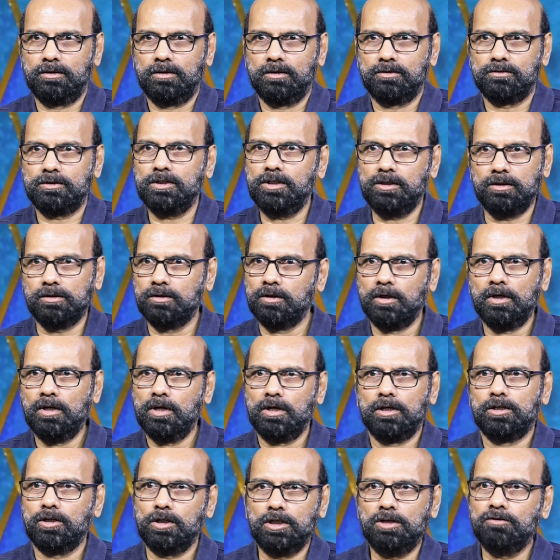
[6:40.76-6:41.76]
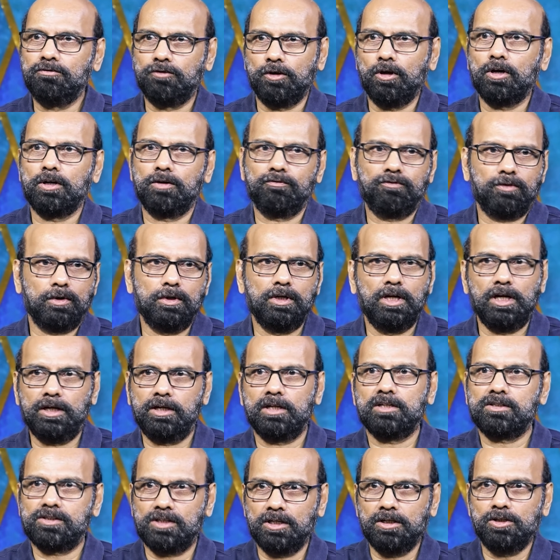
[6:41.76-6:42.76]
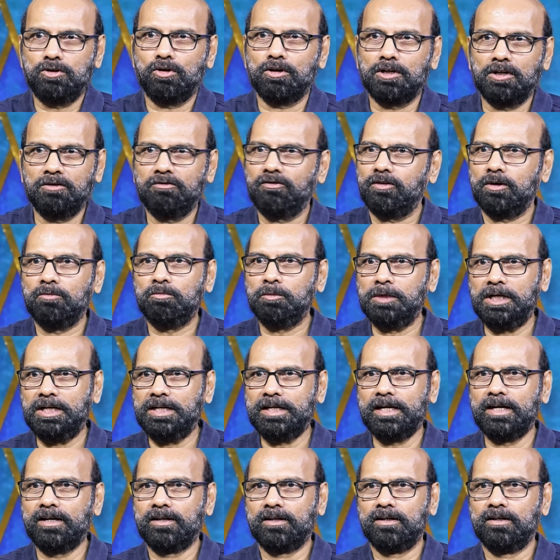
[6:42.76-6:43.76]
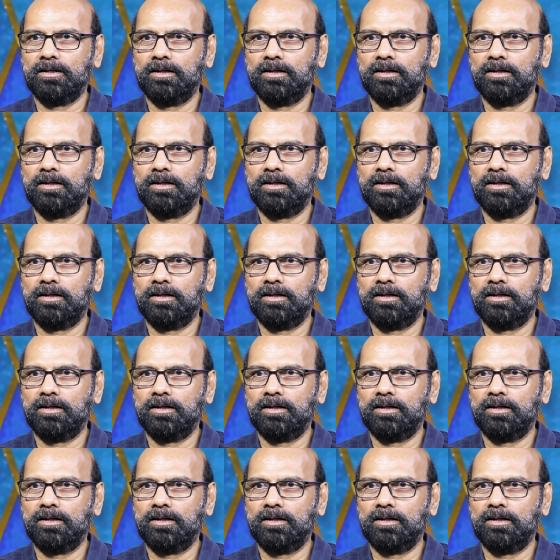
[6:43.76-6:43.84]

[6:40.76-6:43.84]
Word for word: Yes. See, if you are from, let us say you are in from media,